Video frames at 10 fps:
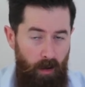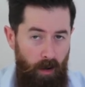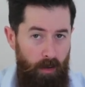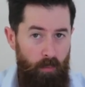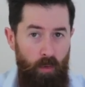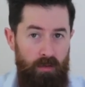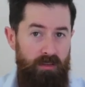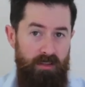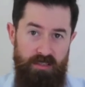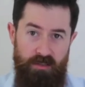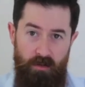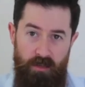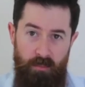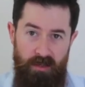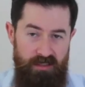I want this
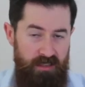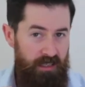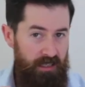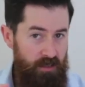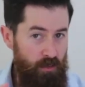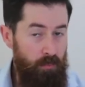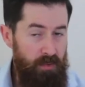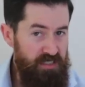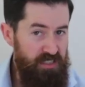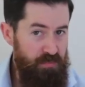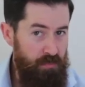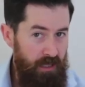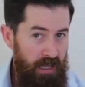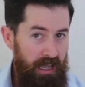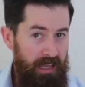documented in your business
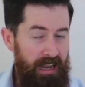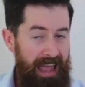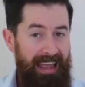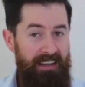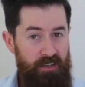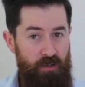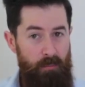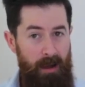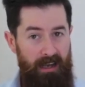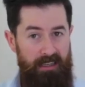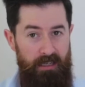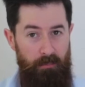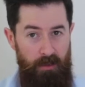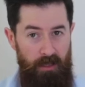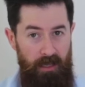plan and in your
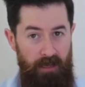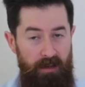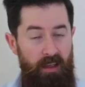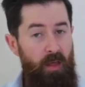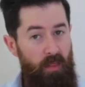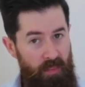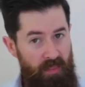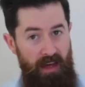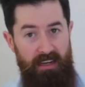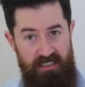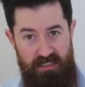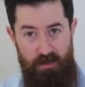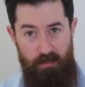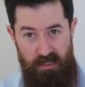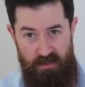marketing plan. That is
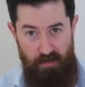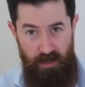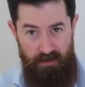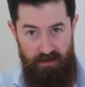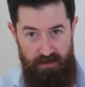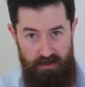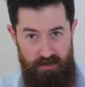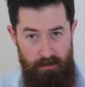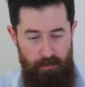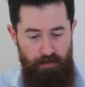the best practice.